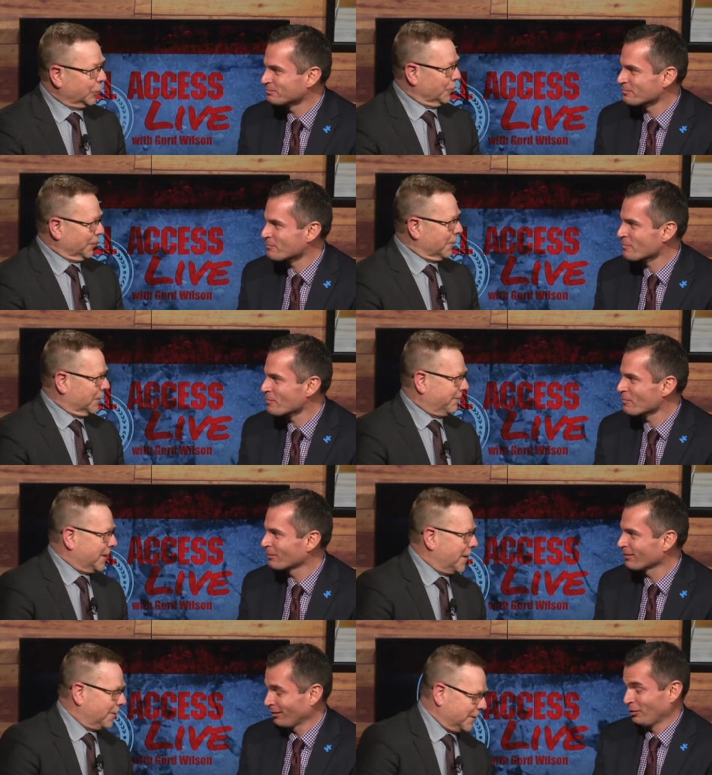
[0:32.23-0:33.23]
Speaker 1: guru of
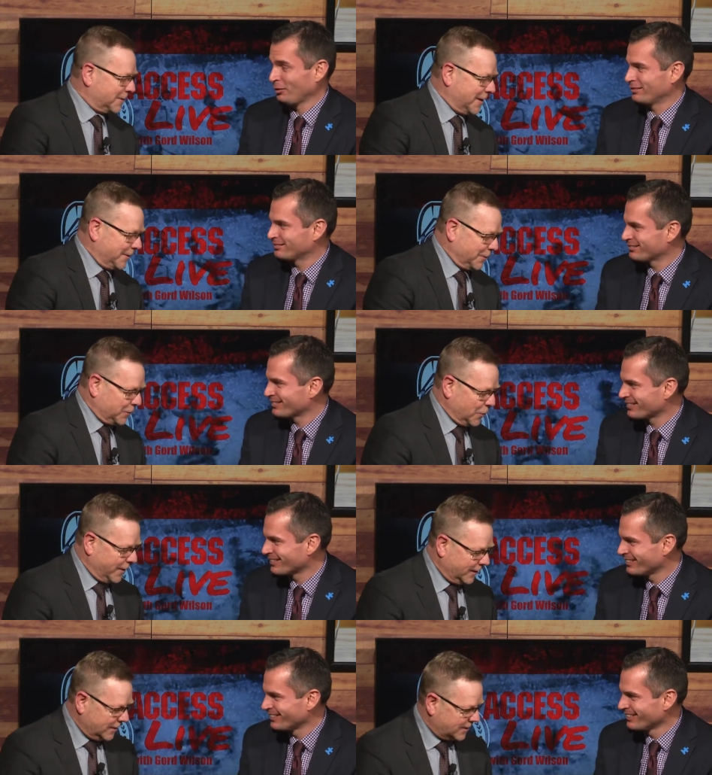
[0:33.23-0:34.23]
the Ottawa Senators,
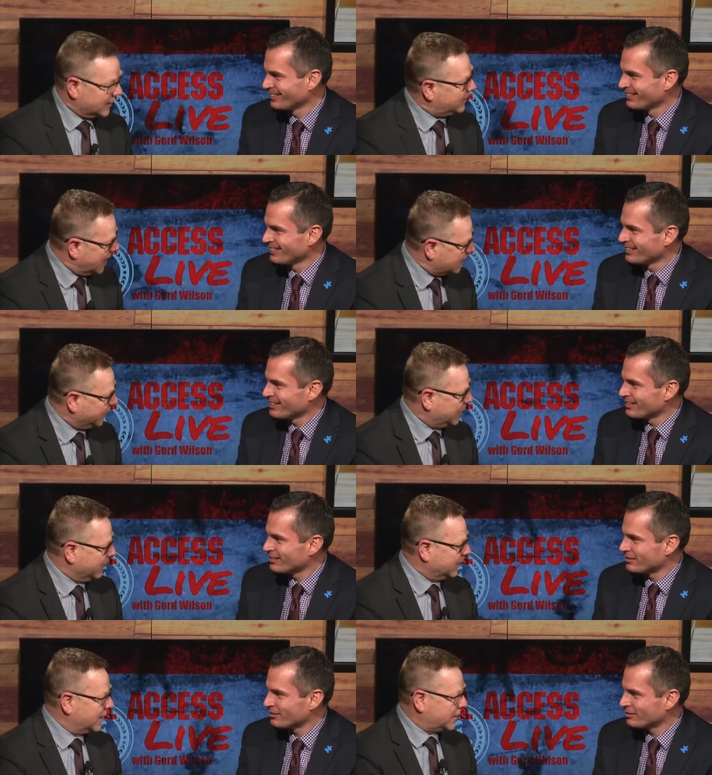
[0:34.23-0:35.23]
joining us. Uh, thanks for
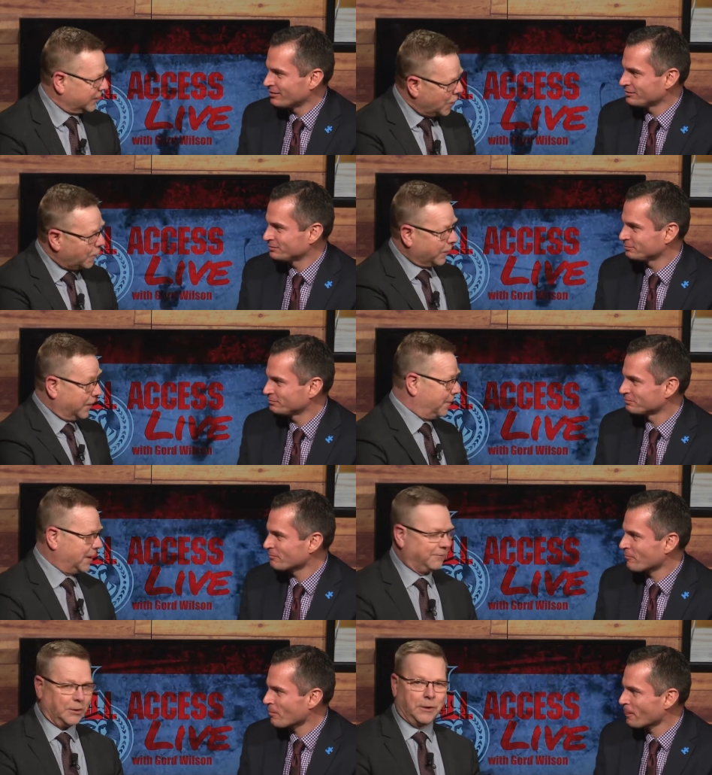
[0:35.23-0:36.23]
doing this. I know we're in a
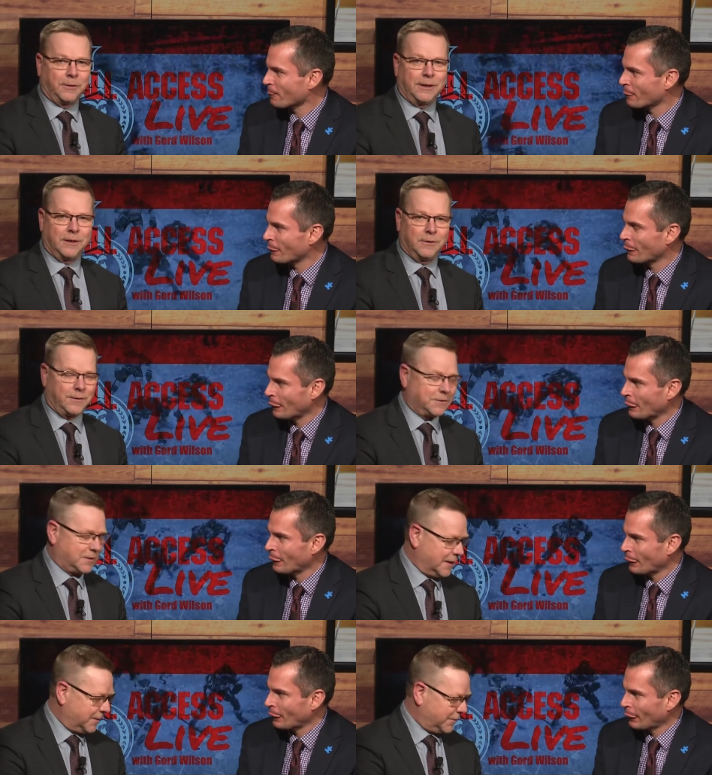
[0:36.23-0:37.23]
bit of a hurry here. The
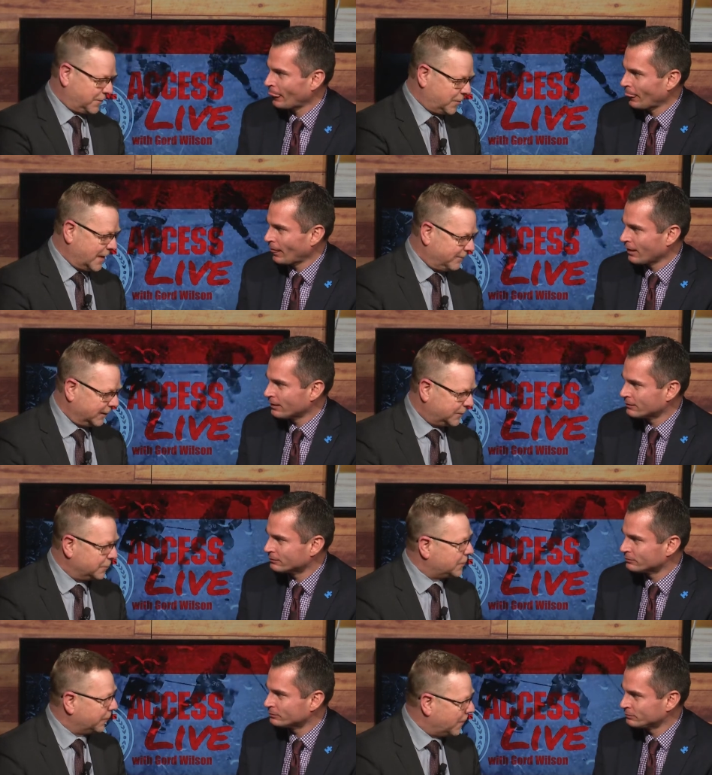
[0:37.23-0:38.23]
Senators traveling to
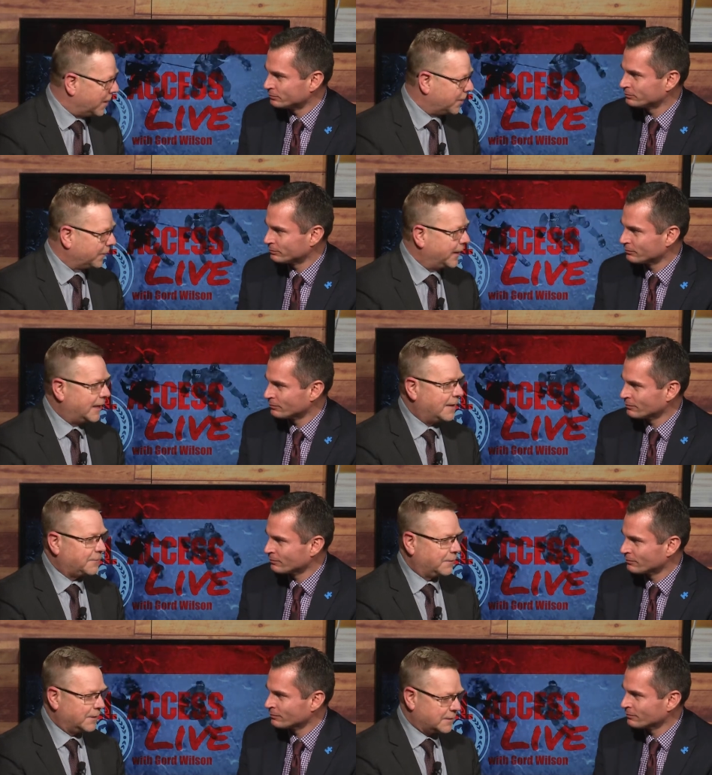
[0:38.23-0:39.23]
Toronto right
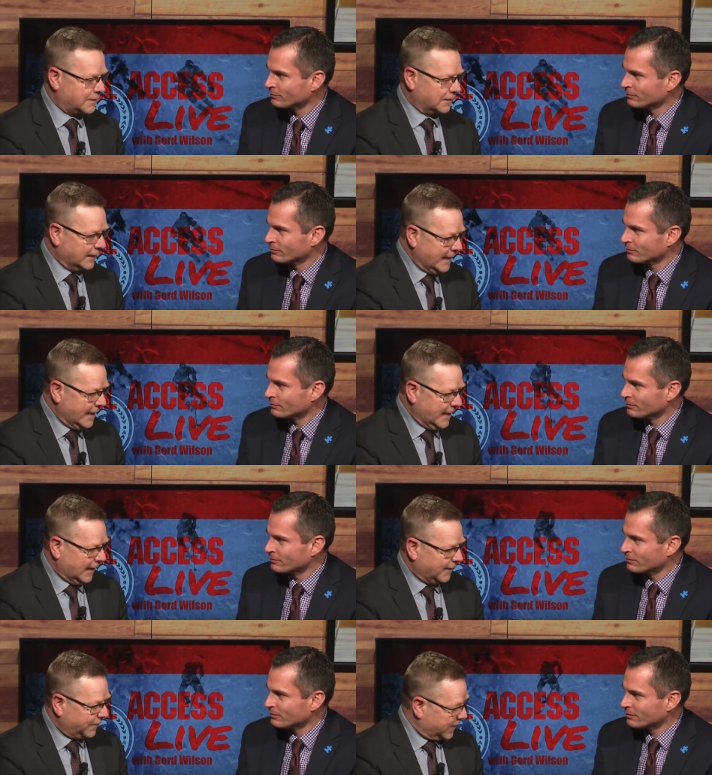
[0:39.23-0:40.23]
after this uh,
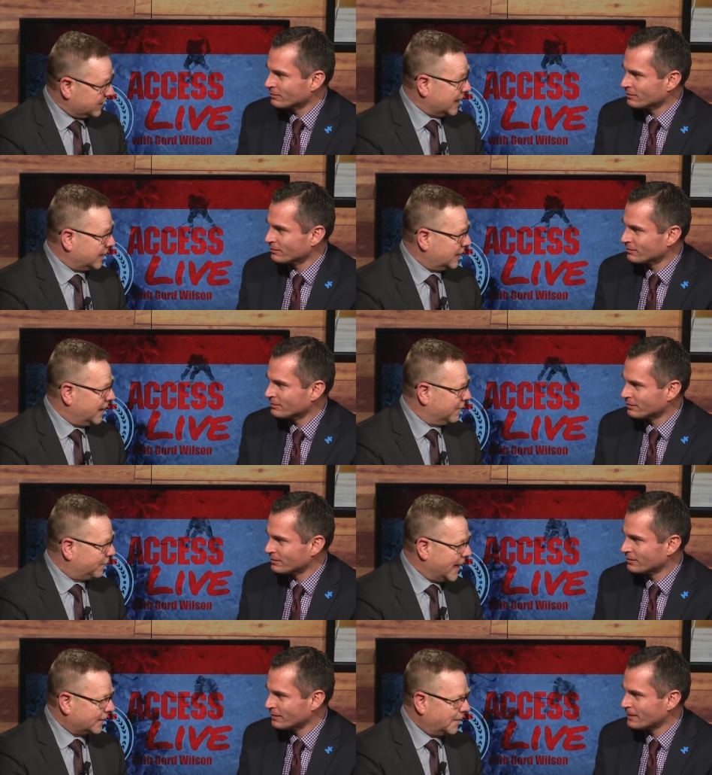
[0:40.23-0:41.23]
uh, for the second game of
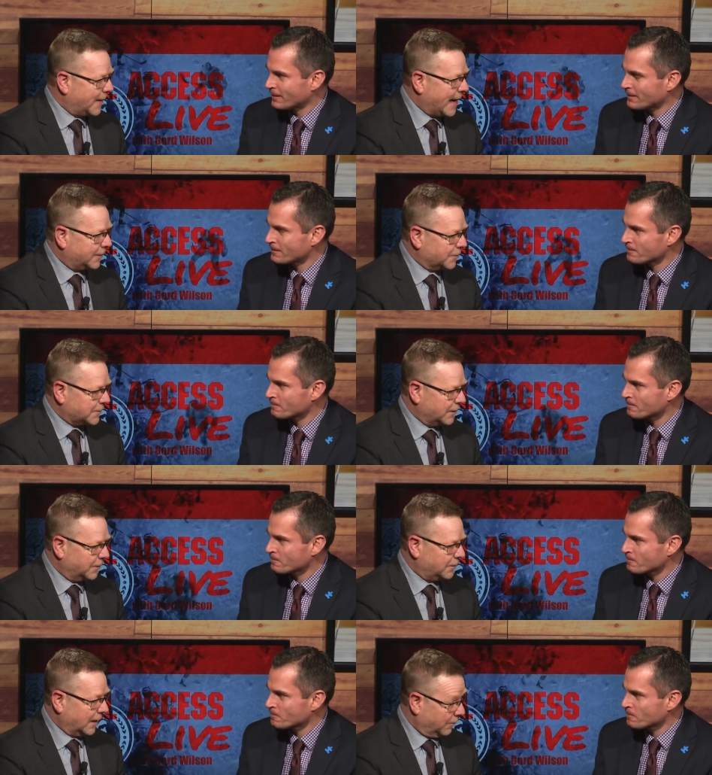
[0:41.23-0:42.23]
back to backers
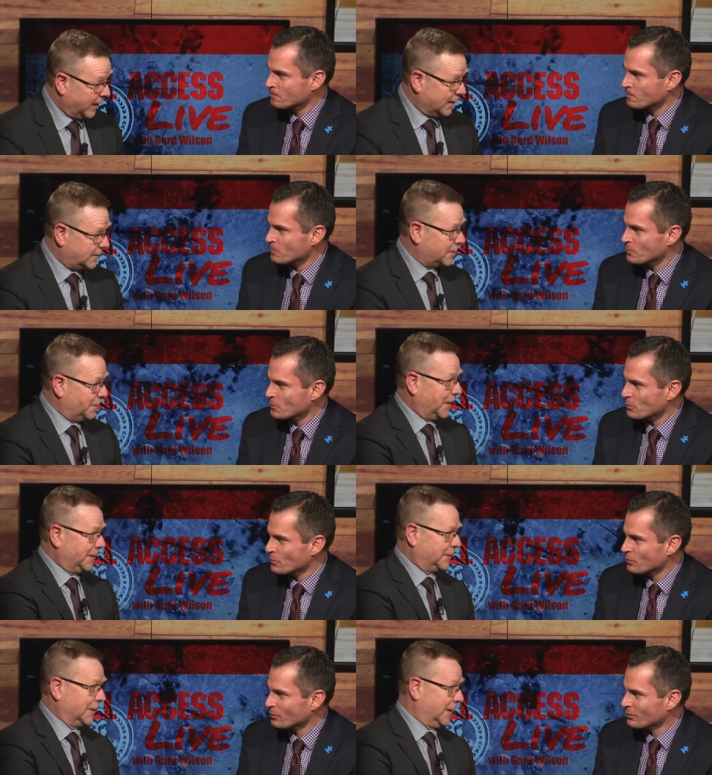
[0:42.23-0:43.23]
here. Uh, we
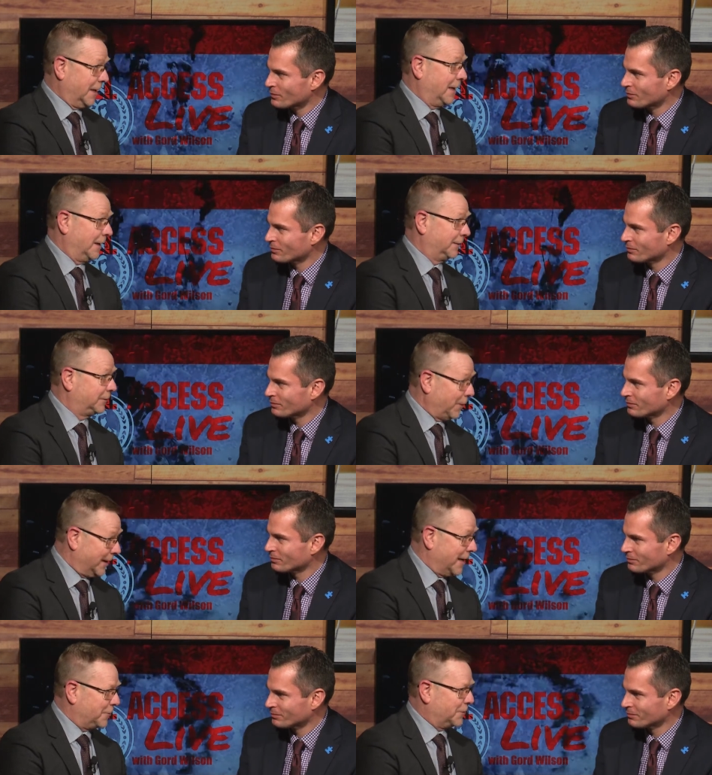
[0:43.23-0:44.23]
anticipate uh, uh,
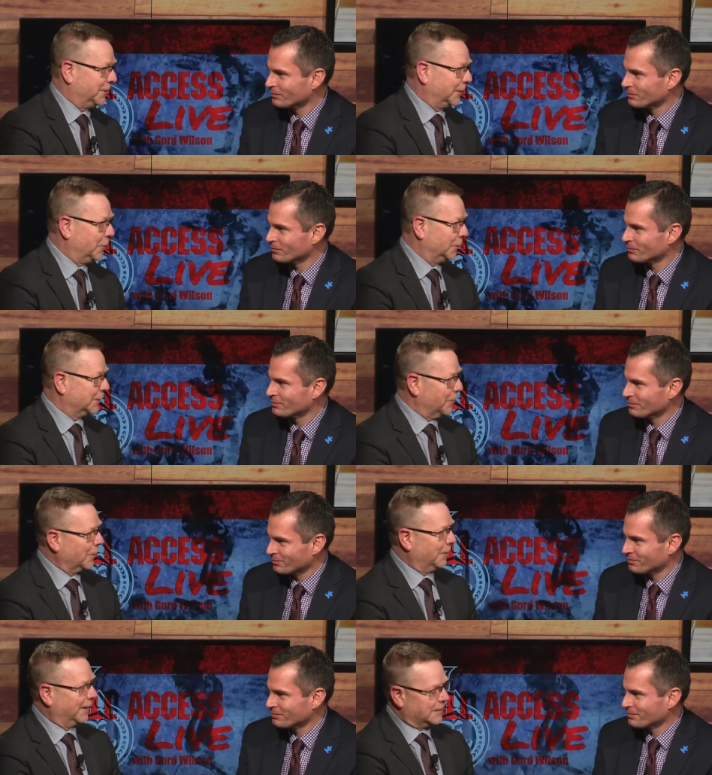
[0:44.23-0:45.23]
Craig Anderson in goal
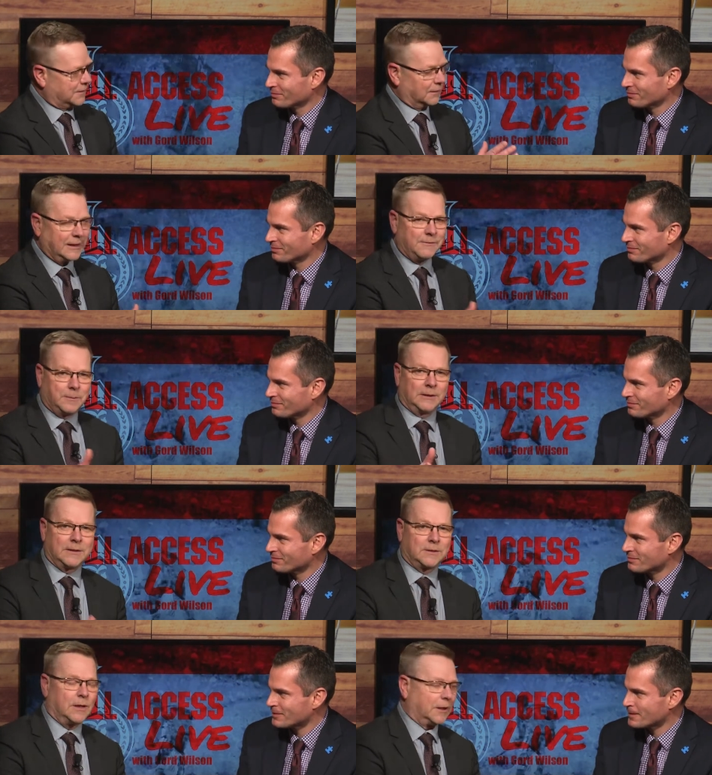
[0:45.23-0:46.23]
tomorrow against the Leafs, but
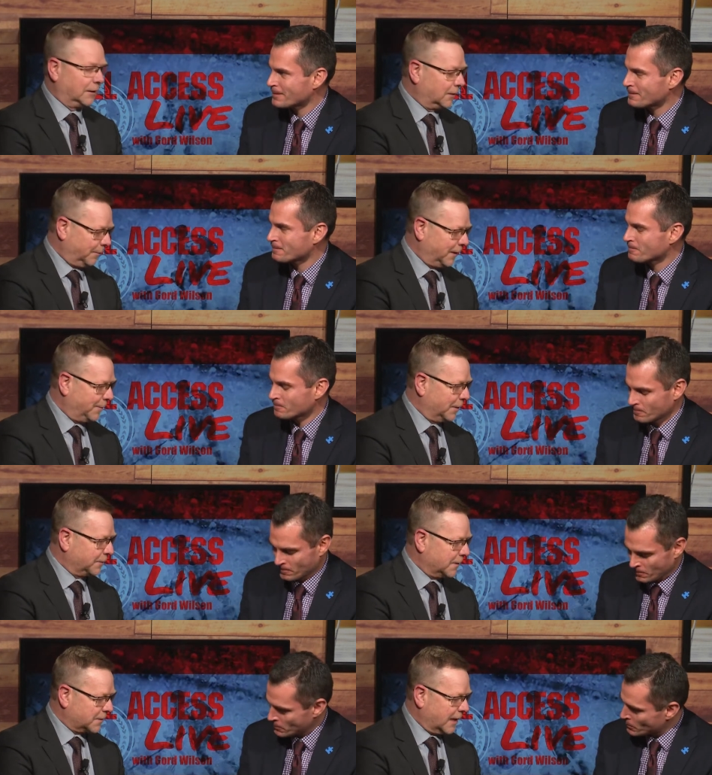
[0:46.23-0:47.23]
let's talk a little bit
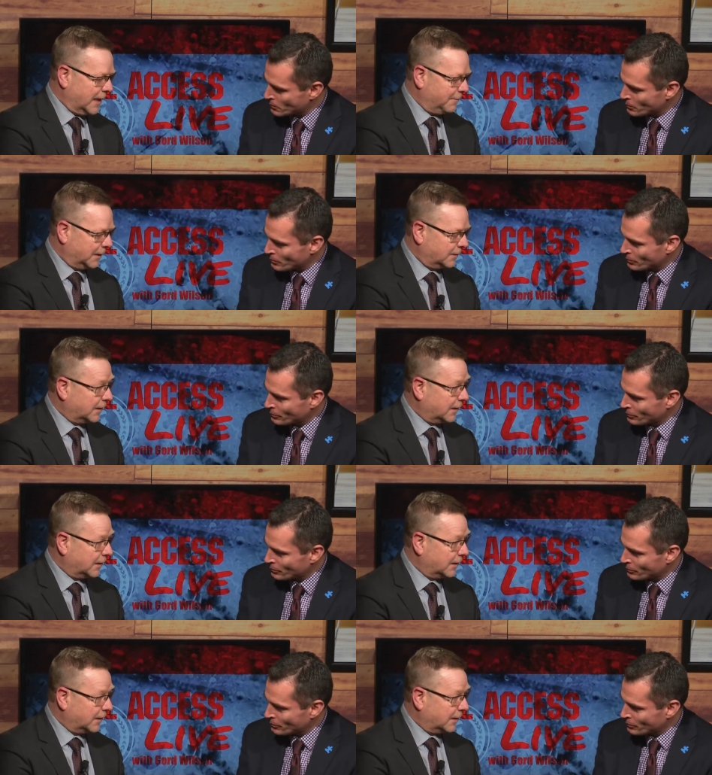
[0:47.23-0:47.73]
about this game and